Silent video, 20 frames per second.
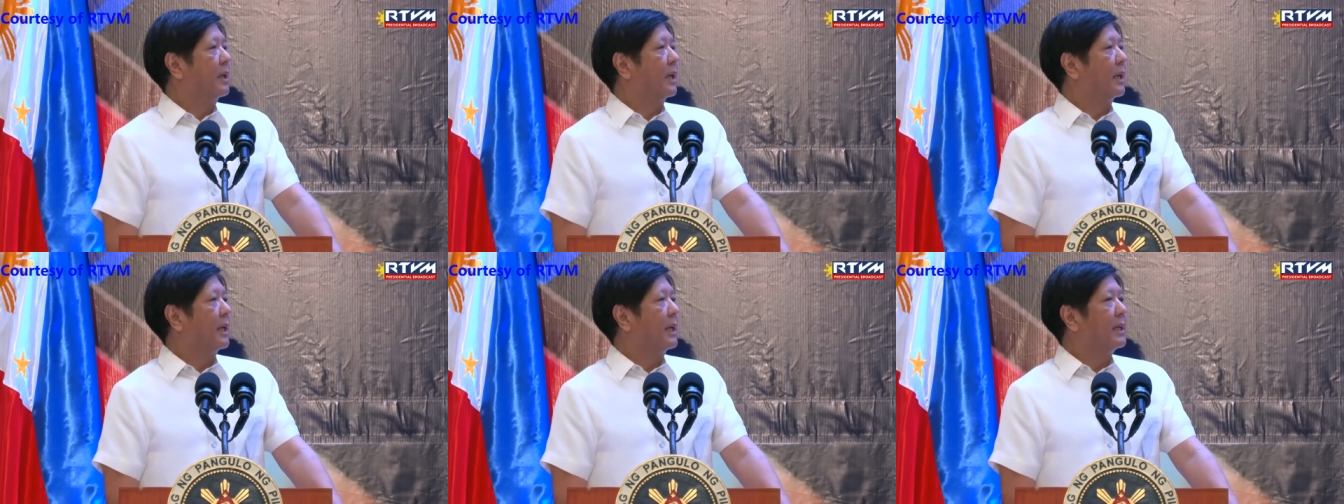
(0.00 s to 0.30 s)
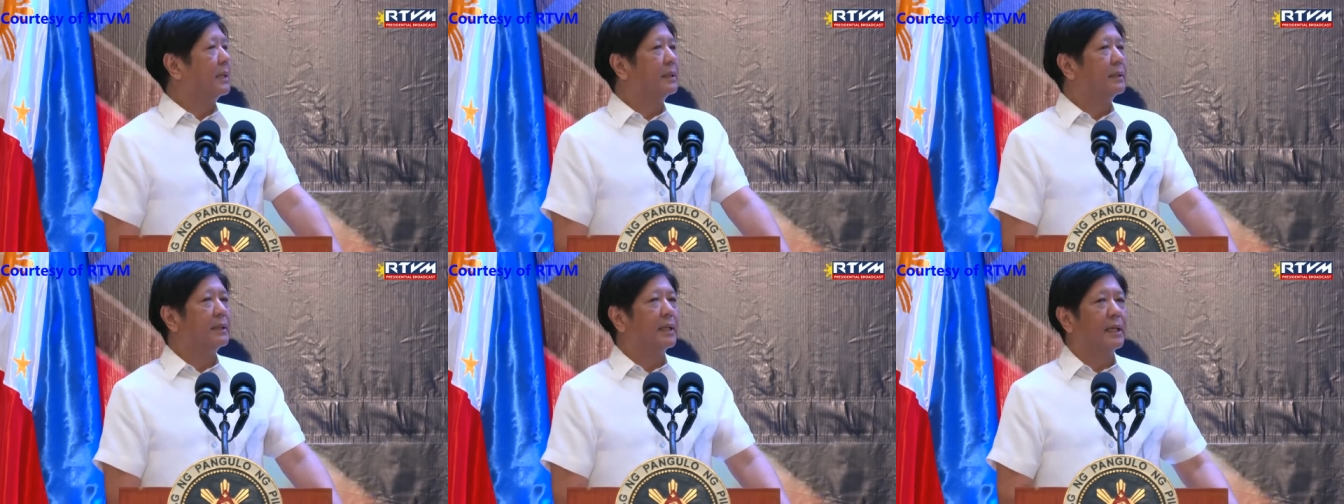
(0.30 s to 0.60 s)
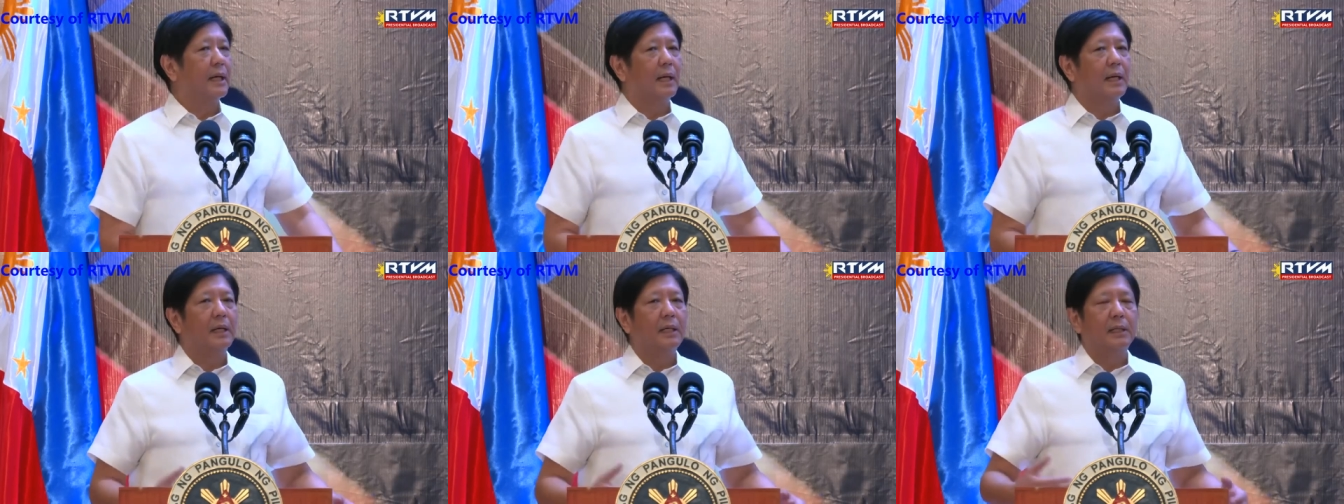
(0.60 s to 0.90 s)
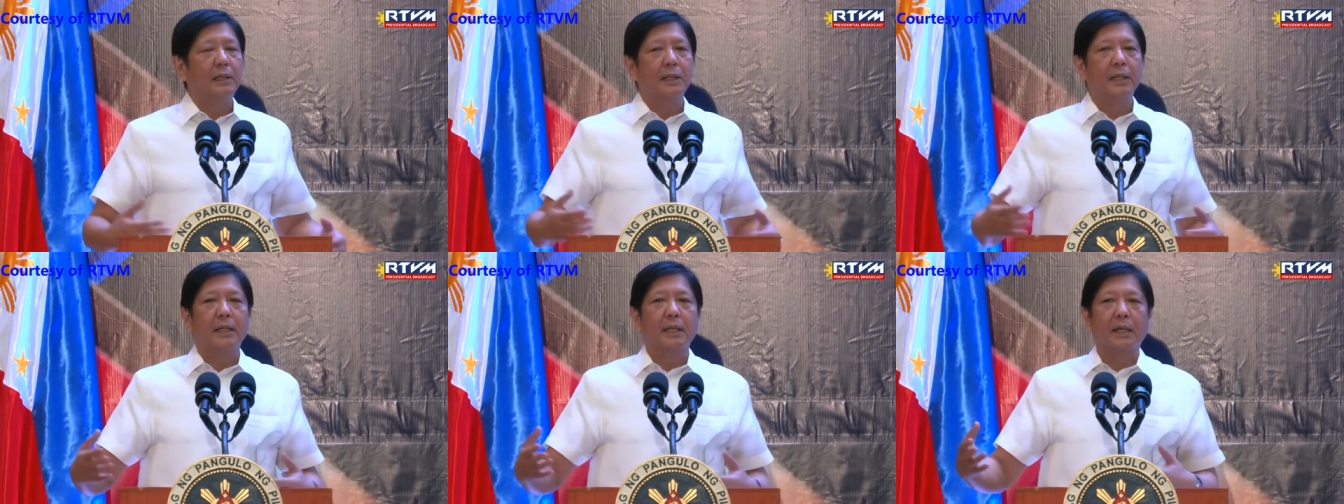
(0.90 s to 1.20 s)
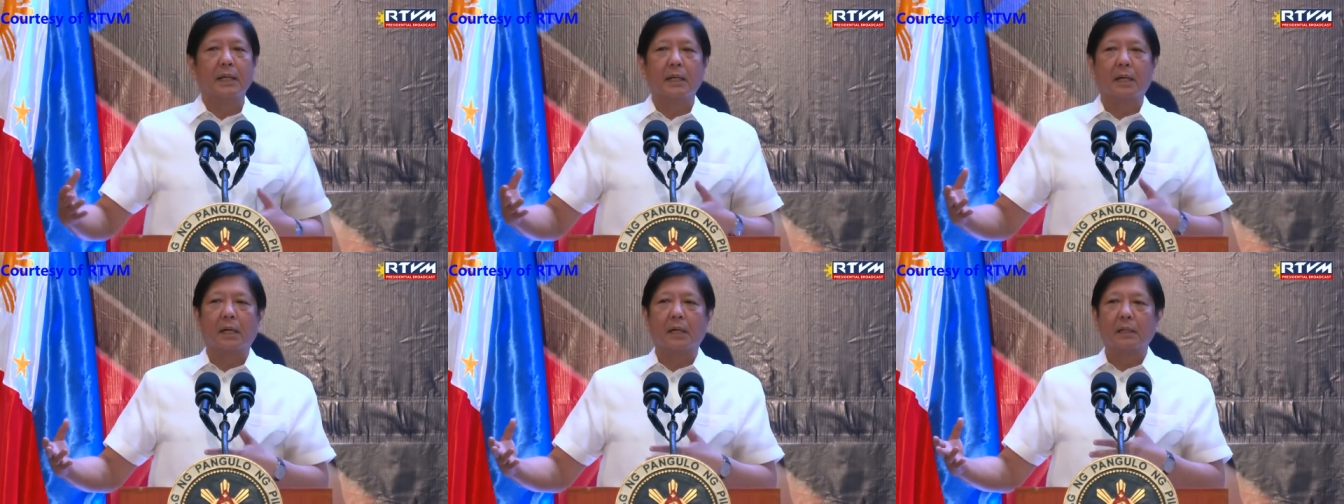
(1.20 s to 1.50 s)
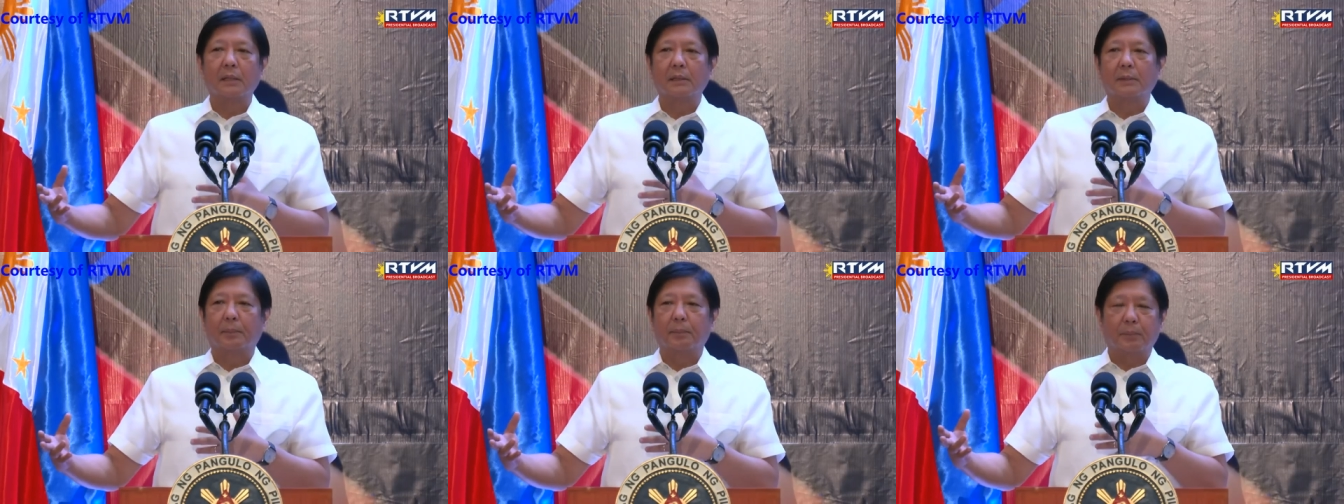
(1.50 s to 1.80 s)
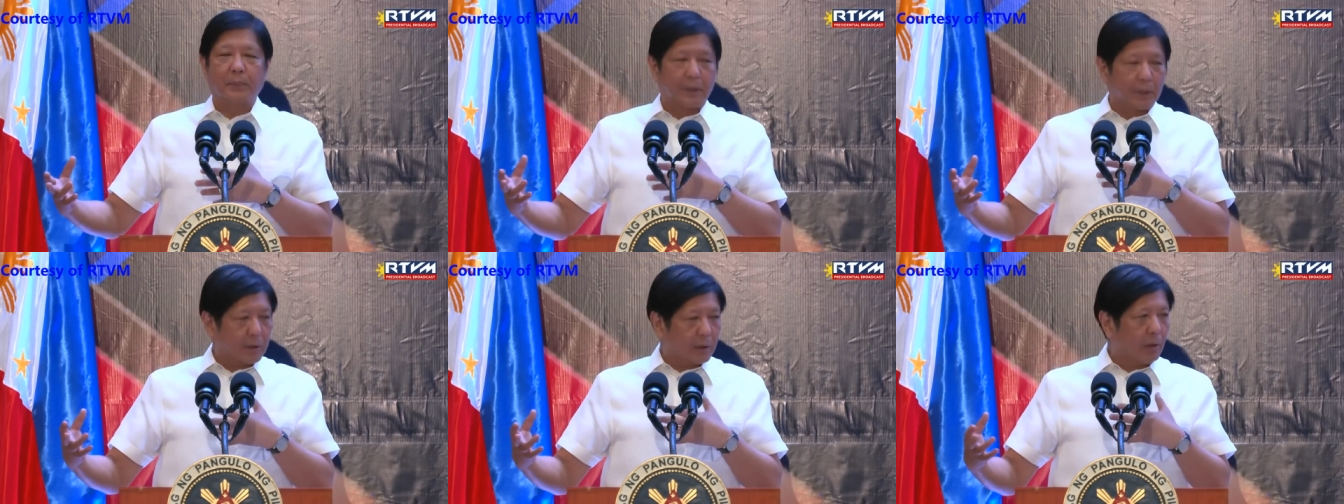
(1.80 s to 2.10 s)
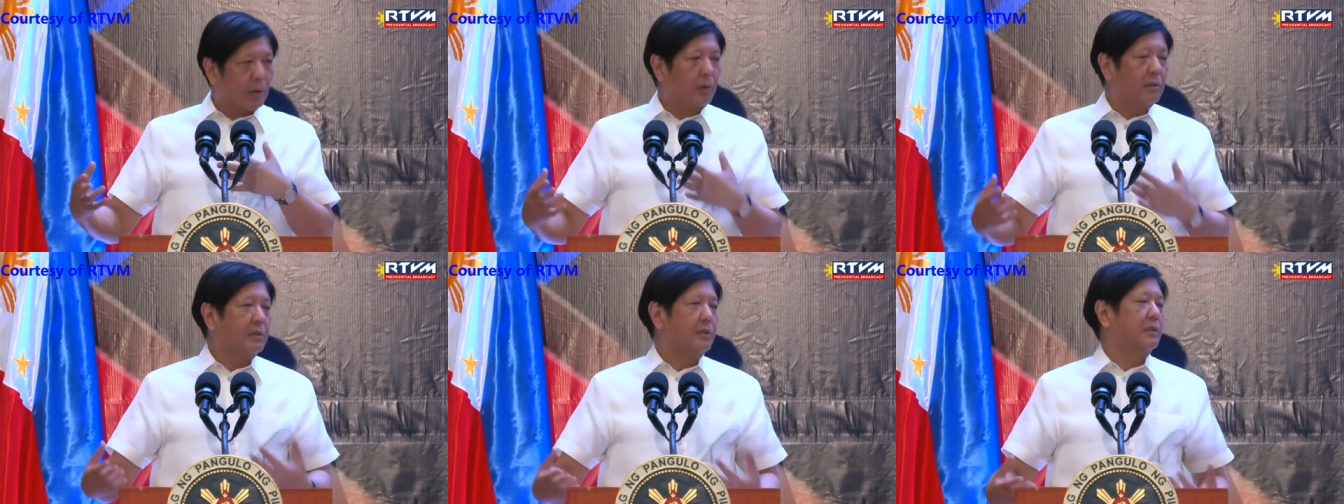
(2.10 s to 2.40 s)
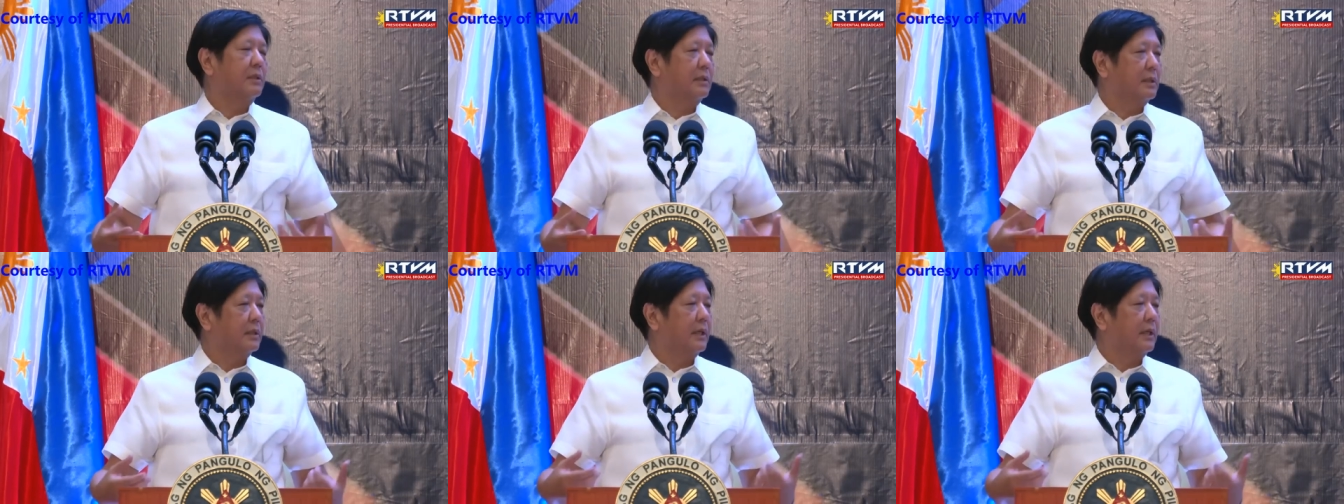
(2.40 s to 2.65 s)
And they are, they are the cause,